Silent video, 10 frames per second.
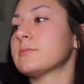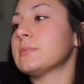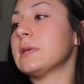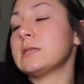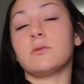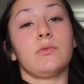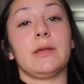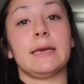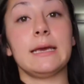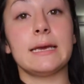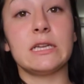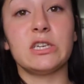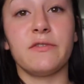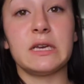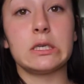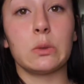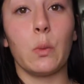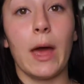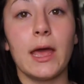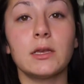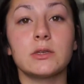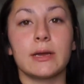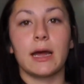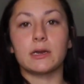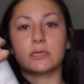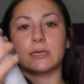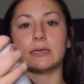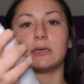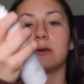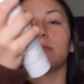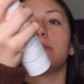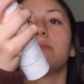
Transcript: This really gets your face wet, so I kind of just like to